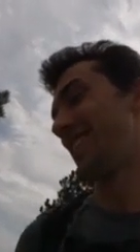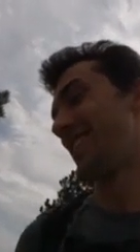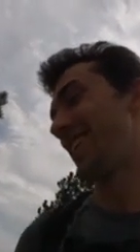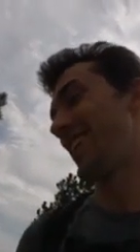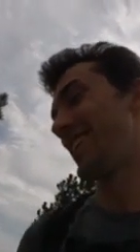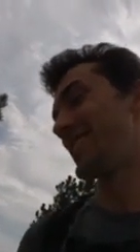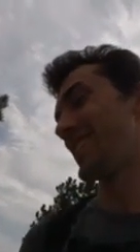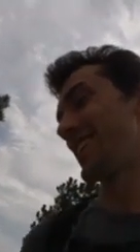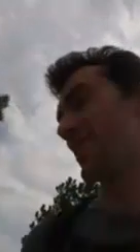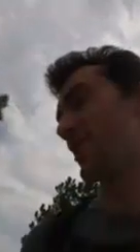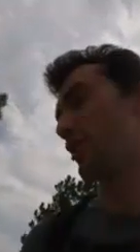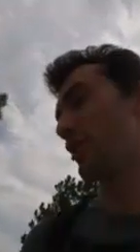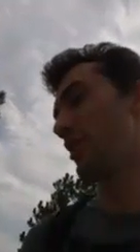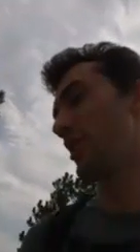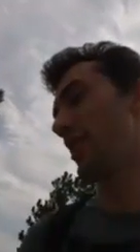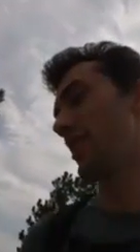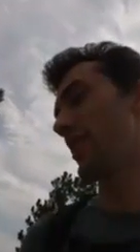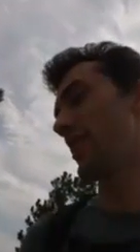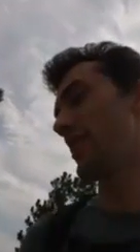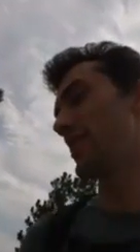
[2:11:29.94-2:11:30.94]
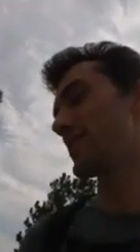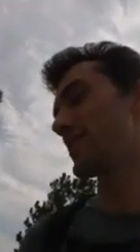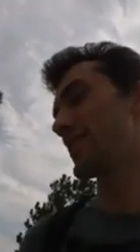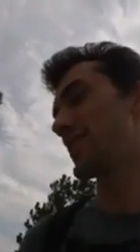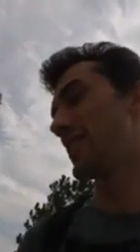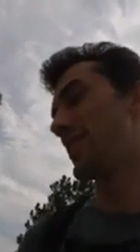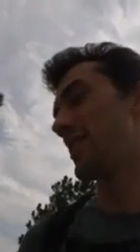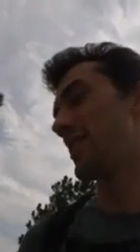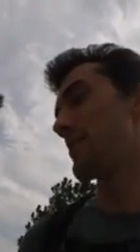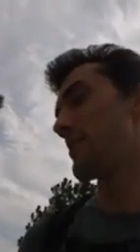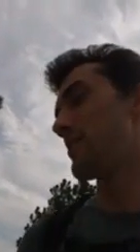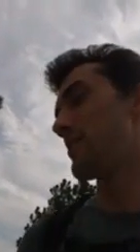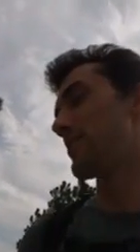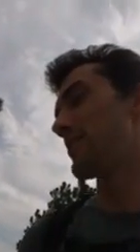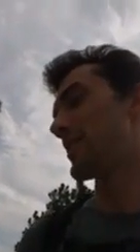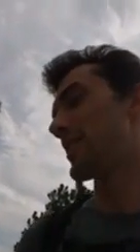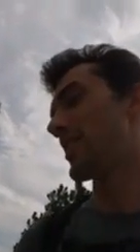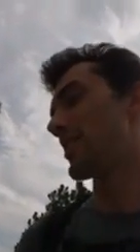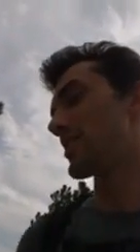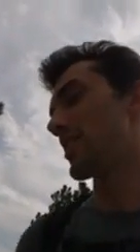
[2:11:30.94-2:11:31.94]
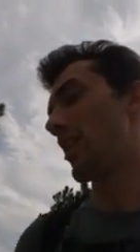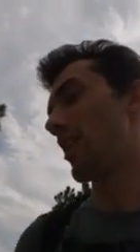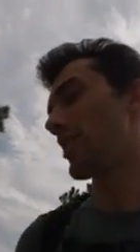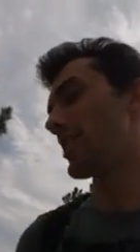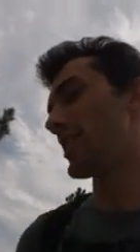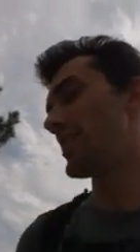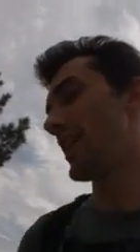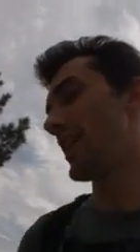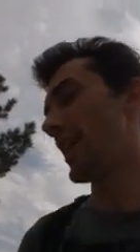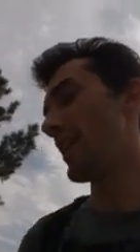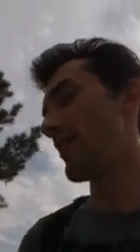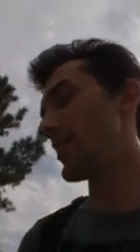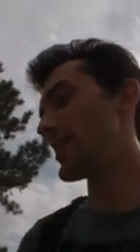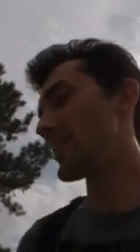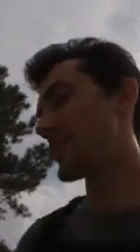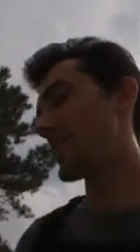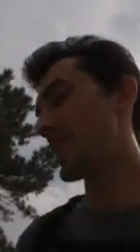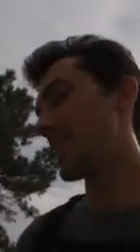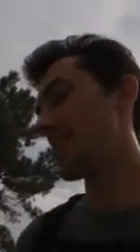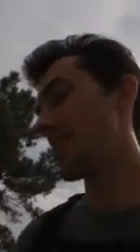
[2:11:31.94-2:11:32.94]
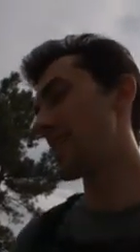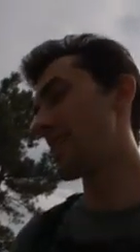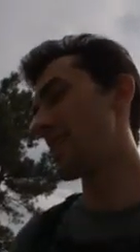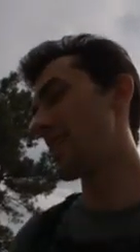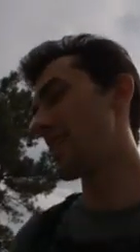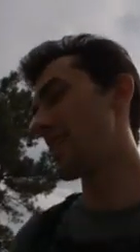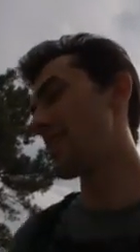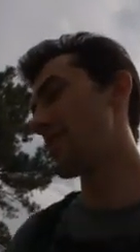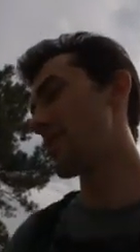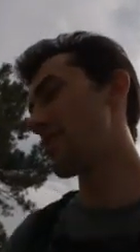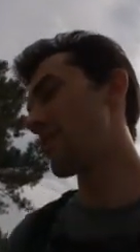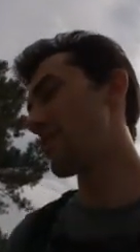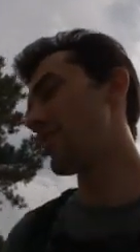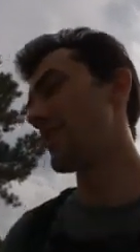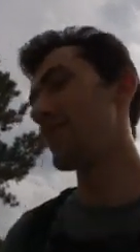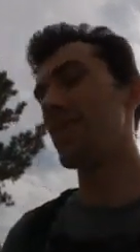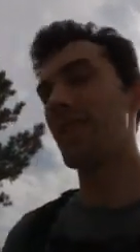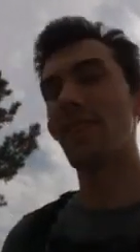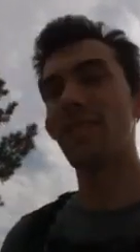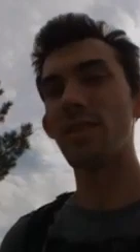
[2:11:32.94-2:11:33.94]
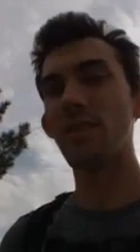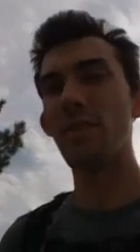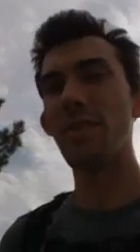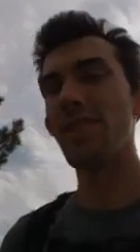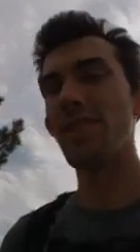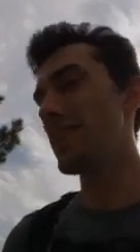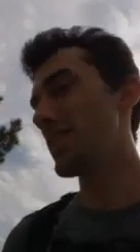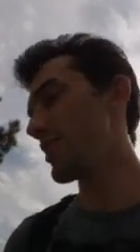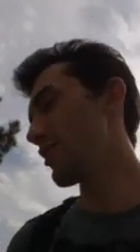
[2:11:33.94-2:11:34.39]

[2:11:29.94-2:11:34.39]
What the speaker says: Yeah, there's a Hooters. There's a Harley Davidson. There's a Mini